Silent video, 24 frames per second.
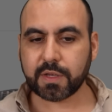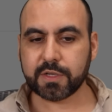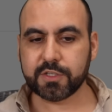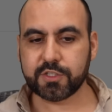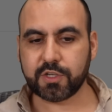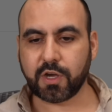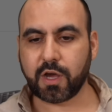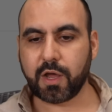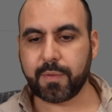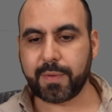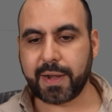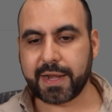
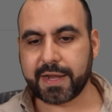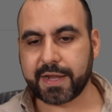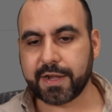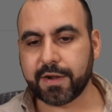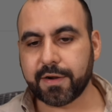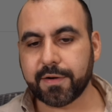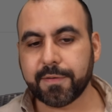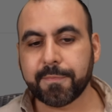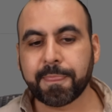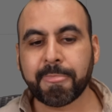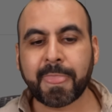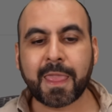So I'll add right
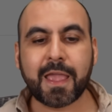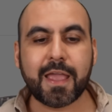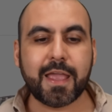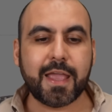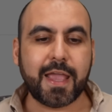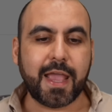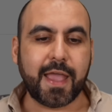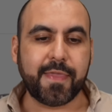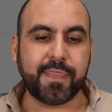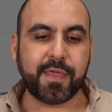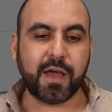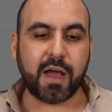here.
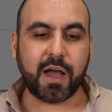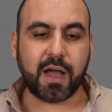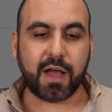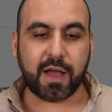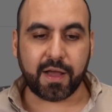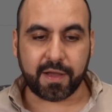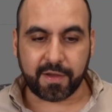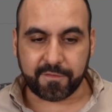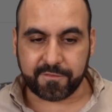And the